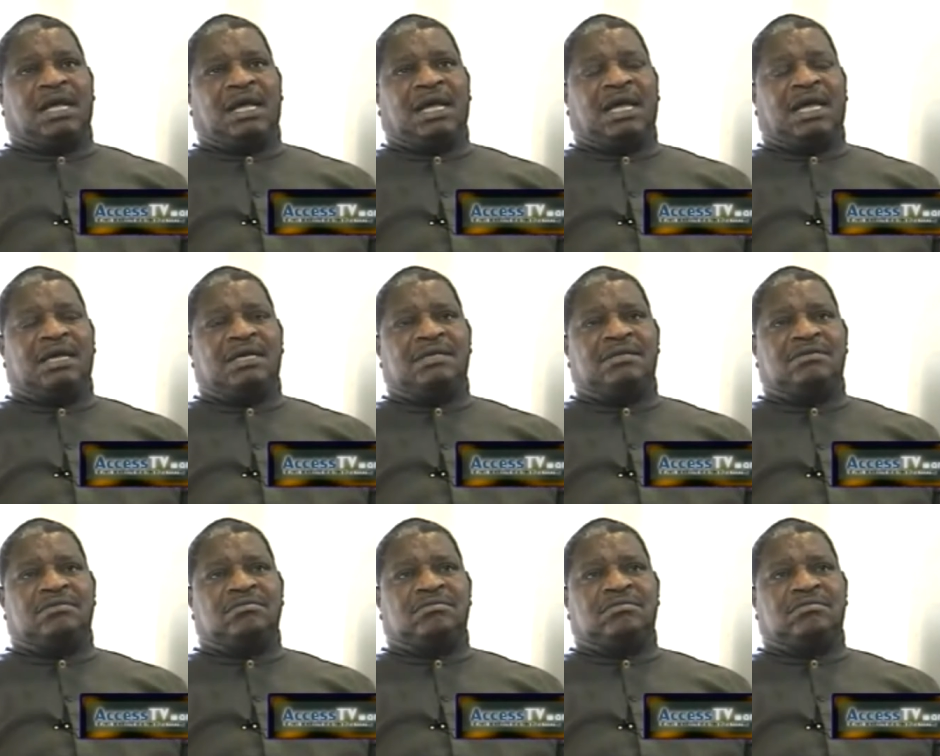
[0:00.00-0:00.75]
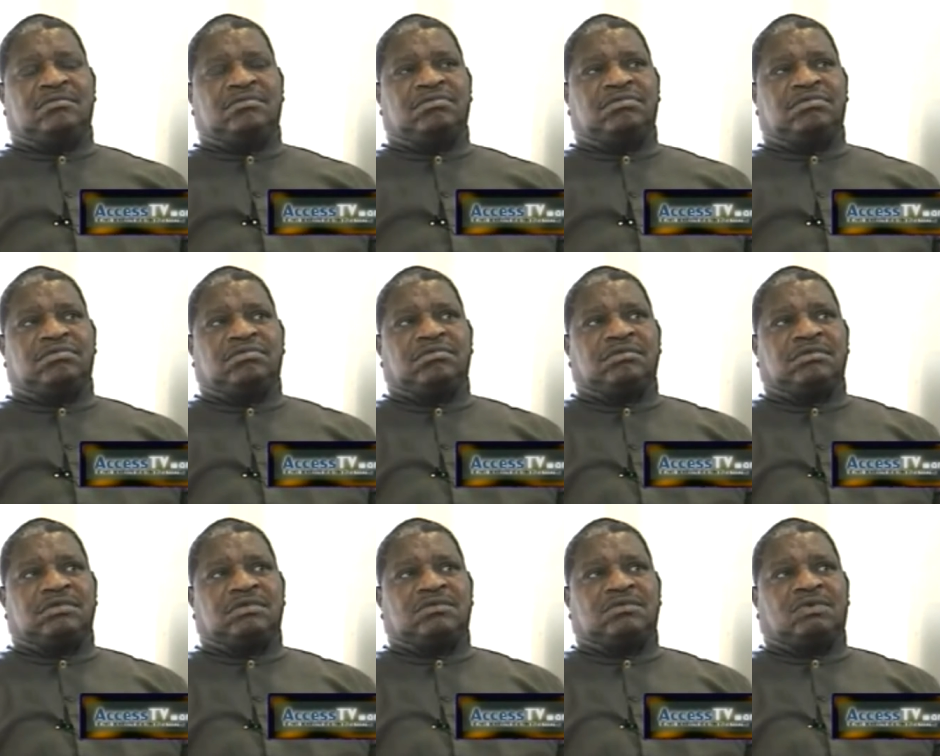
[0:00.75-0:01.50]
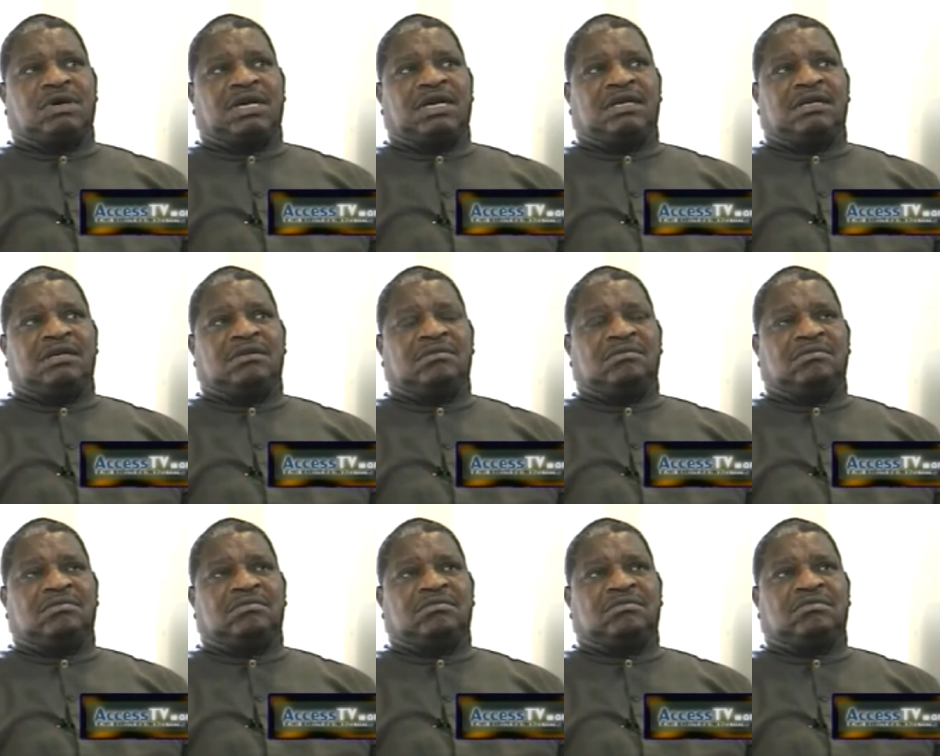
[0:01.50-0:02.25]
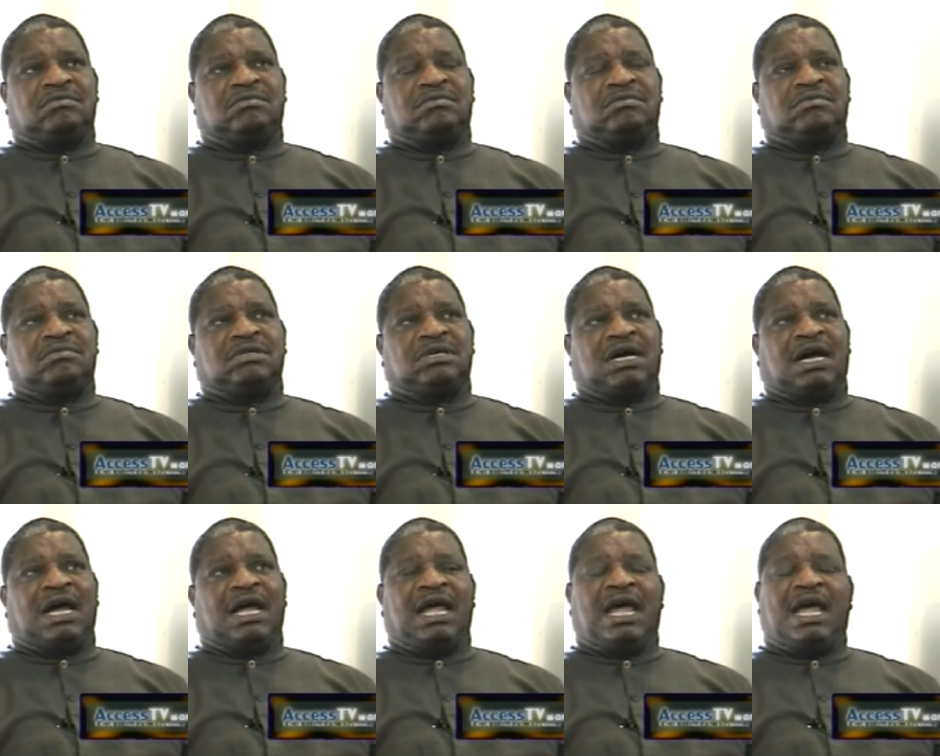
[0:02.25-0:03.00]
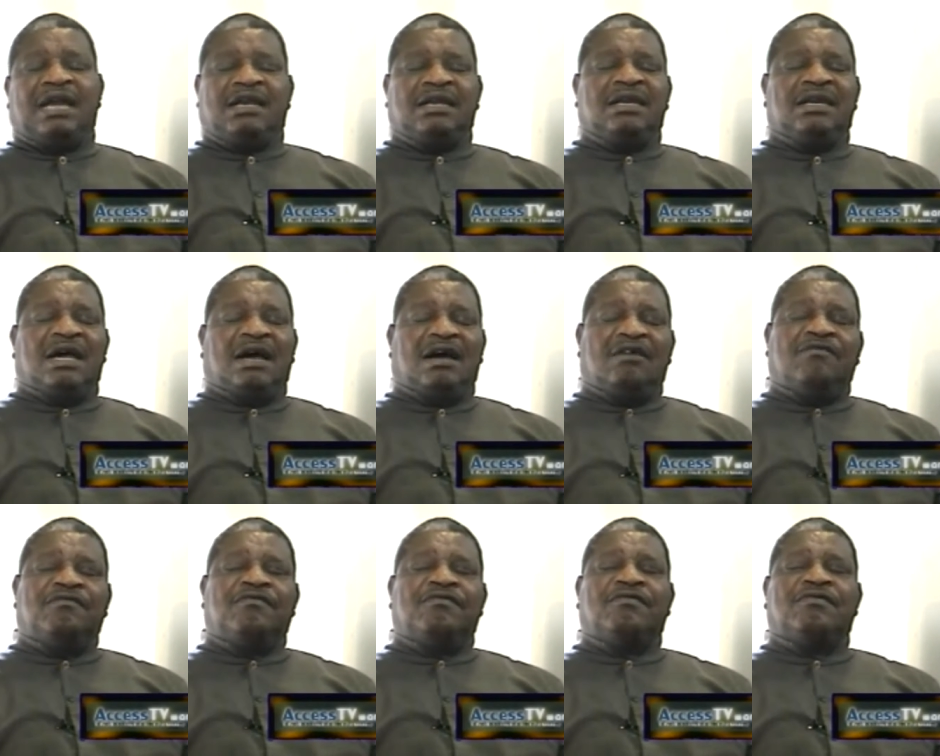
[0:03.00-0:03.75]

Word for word: And when I had enough.